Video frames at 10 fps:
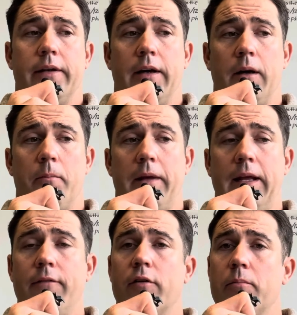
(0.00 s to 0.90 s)
um,
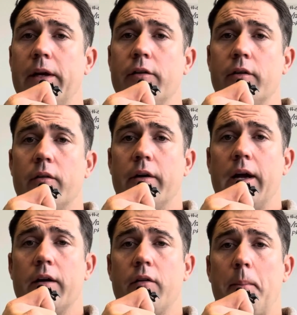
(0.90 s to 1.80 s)
information on
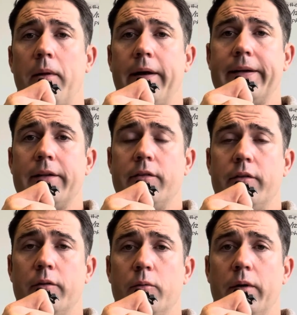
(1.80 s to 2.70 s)
how to apply it
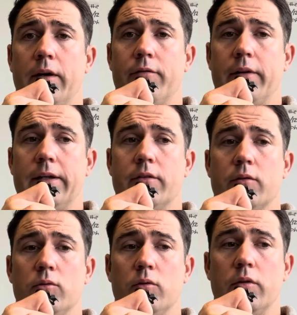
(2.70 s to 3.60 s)
to uh, flight
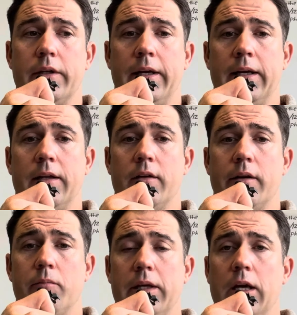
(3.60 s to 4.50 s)
school and
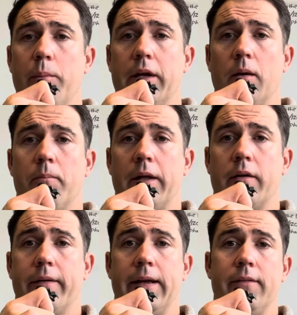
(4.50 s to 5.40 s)
uh, becoming a
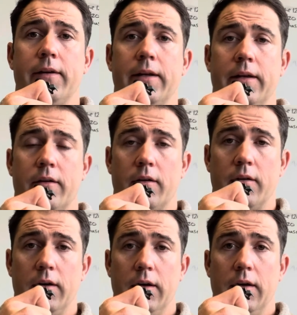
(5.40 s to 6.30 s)
better aviator.
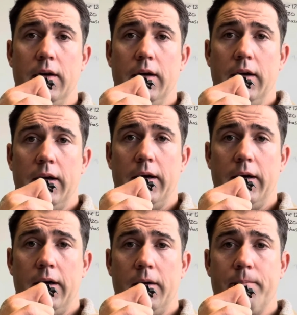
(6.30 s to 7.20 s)

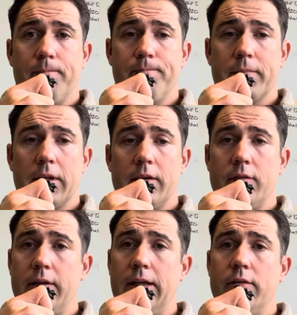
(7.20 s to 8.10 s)
Um,
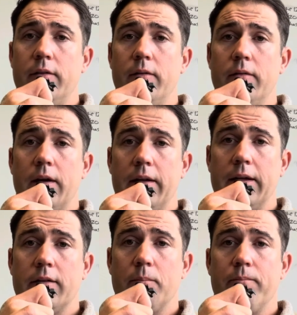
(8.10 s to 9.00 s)
stay tuned. I
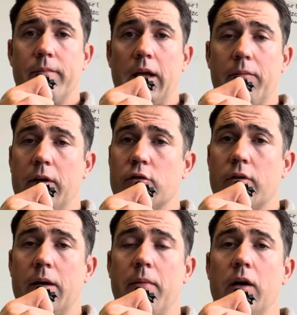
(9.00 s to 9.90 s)
like to. I'm going to
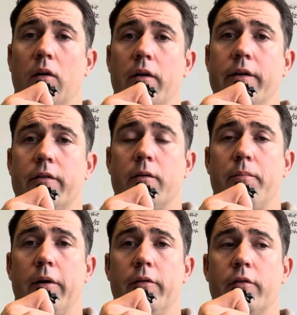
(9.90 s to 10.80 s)
try my hardest to
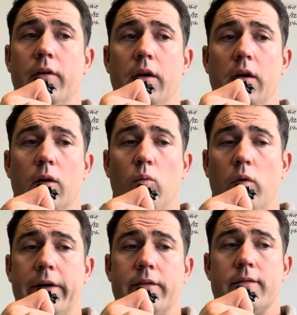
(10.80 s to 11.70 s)
post
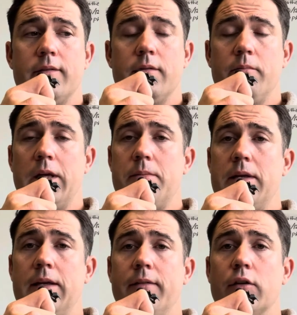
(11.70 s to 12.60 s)
once,
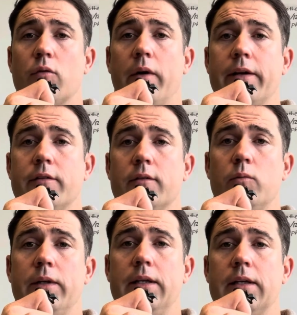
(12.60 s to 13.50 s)
maybe even twice a
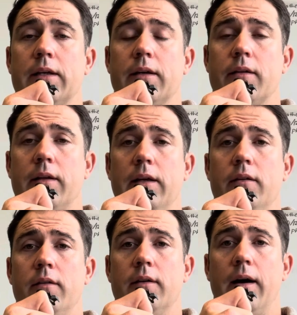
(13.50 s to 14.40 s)
week.
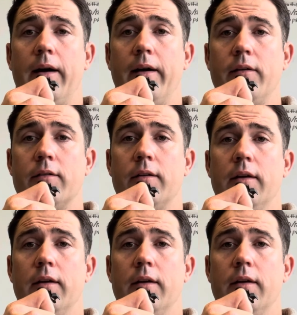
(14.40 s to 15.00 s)
Thank you guys